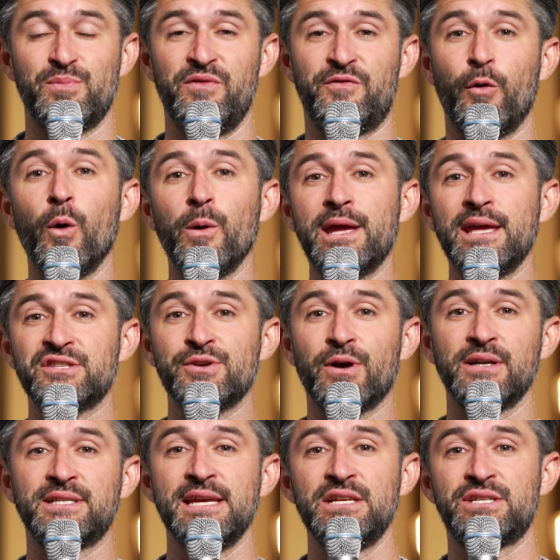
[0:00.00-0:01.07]
Before we get to
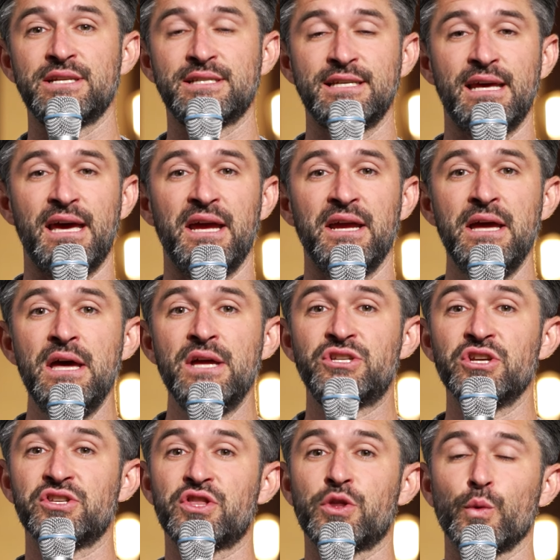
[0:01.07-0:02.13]
our teaching today,
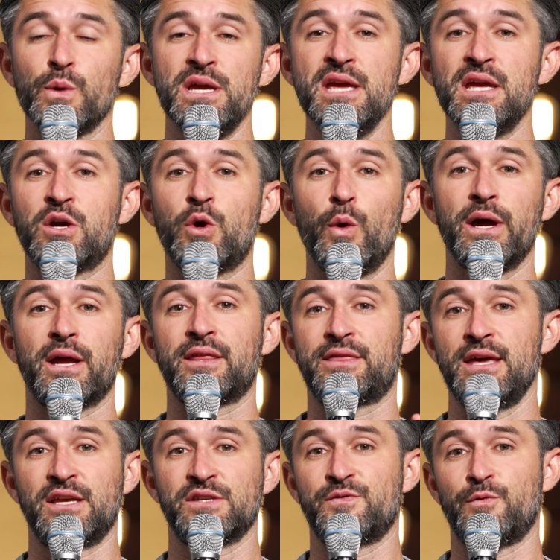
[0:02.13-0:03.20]
just three quick
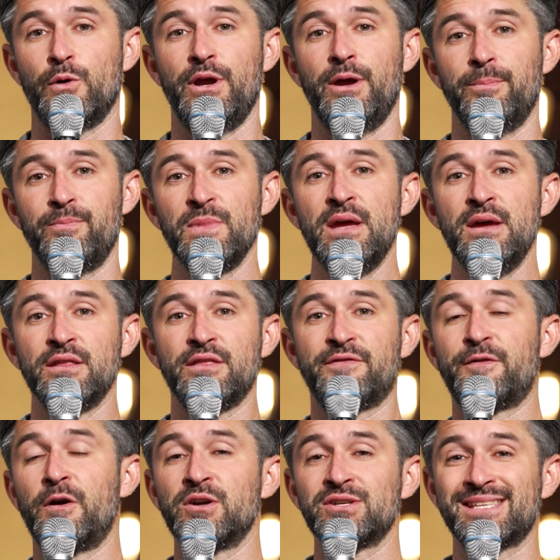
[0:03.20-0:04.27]
things for you. The
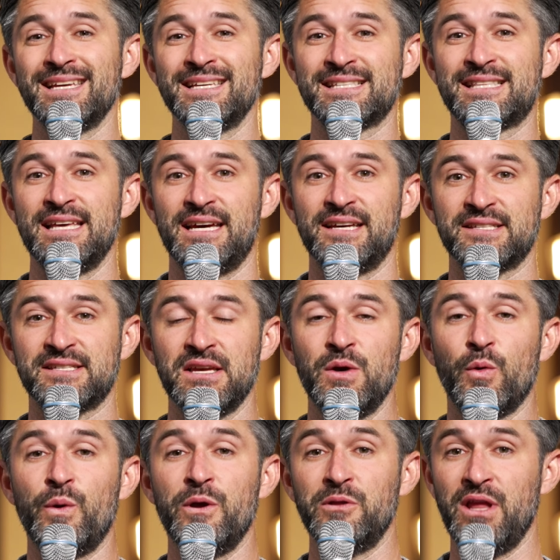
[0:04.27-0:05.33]
first is this
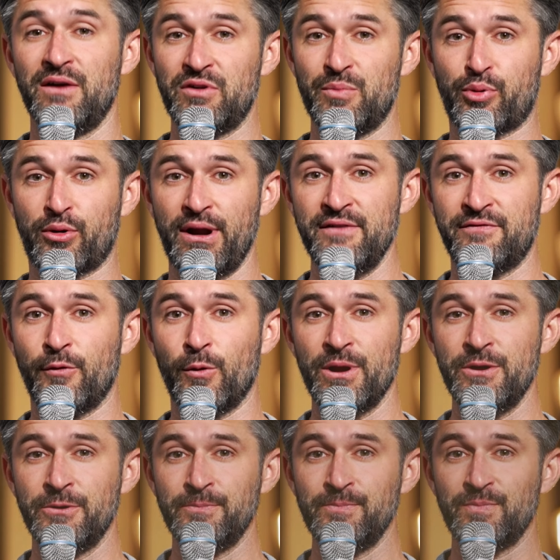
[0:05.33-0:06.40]
we would love to pray for
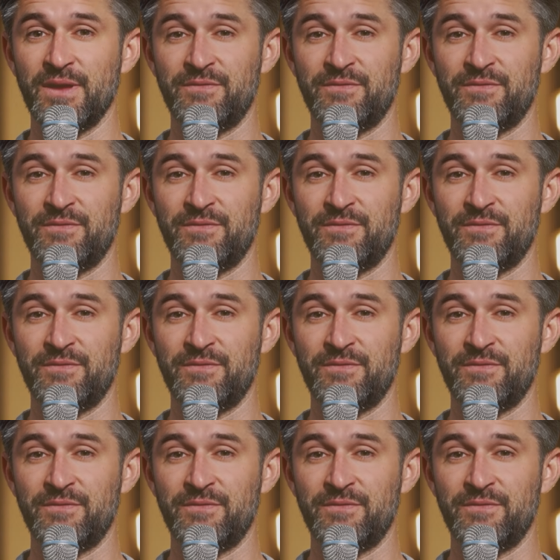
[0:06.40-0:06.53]
you.